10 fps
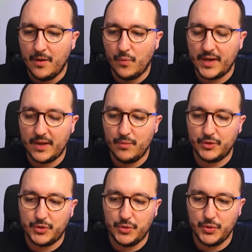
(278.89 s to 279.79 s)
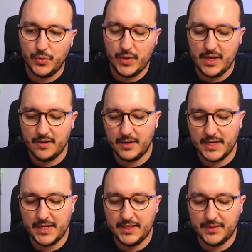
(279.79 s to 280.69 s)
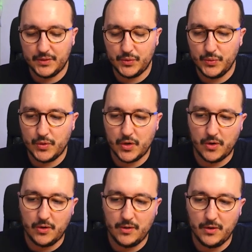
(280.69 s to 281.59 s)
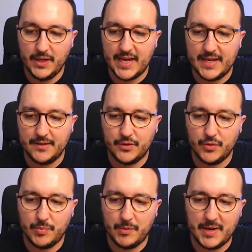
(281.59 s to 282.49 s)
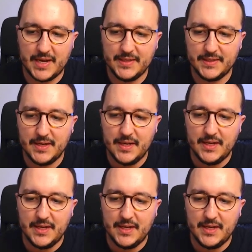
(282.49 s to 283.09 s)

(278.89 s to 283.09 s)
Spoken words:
What I want to do here is to call again Superbase